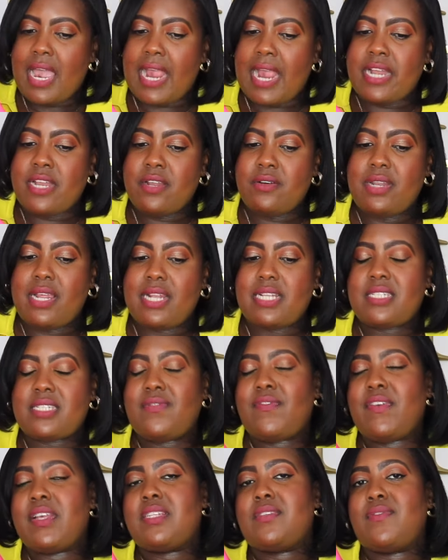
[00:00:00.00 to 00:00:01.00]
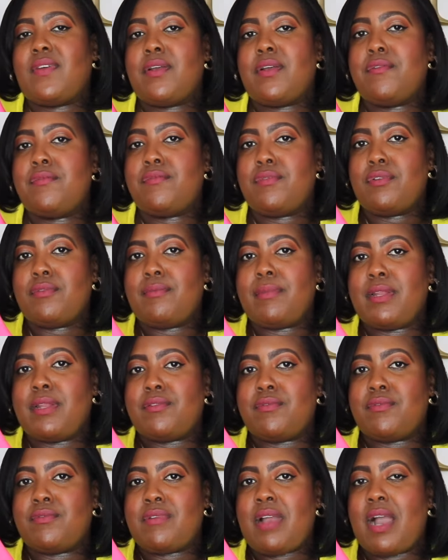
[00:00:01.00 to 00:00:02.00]
I know that it fits very roomy
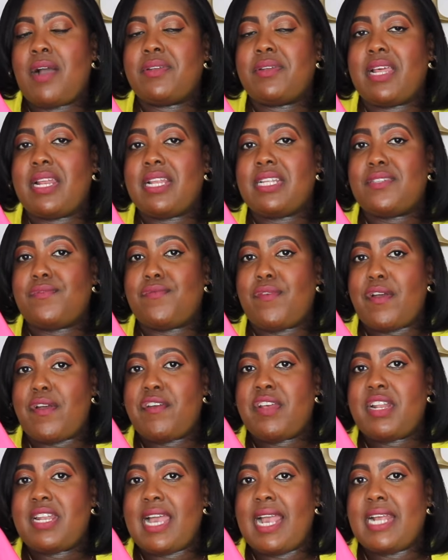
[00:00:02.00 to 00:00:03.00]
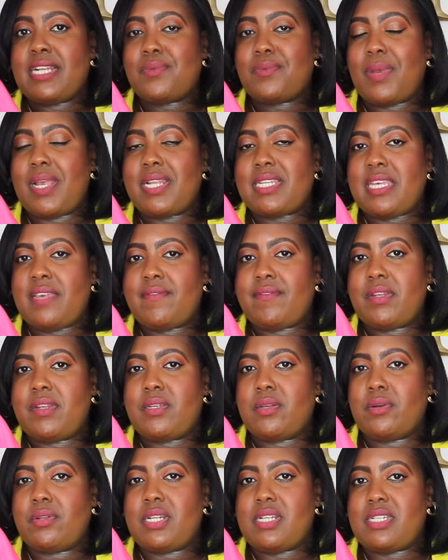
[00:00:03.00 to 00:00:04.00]
throughout and it's very lightweight
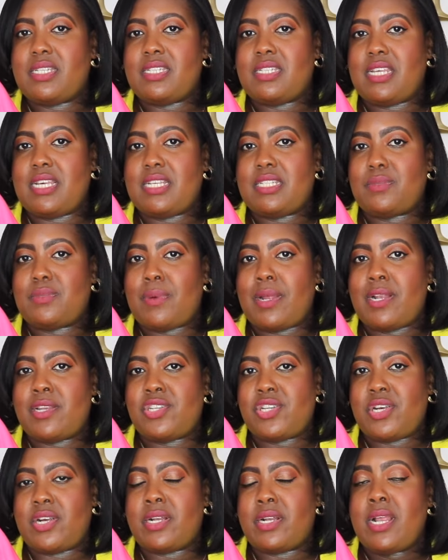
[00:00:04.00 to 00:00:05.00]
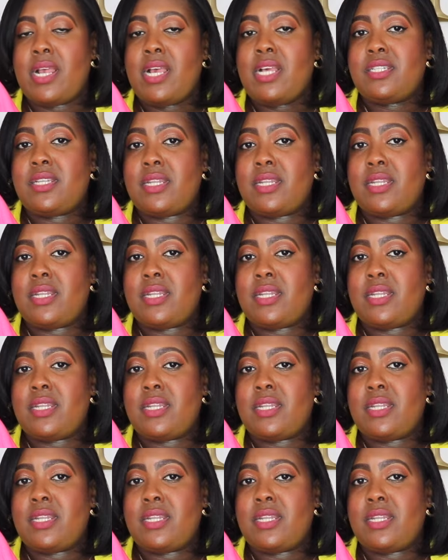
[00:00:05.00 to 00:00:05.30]
even though this is a sweatshirt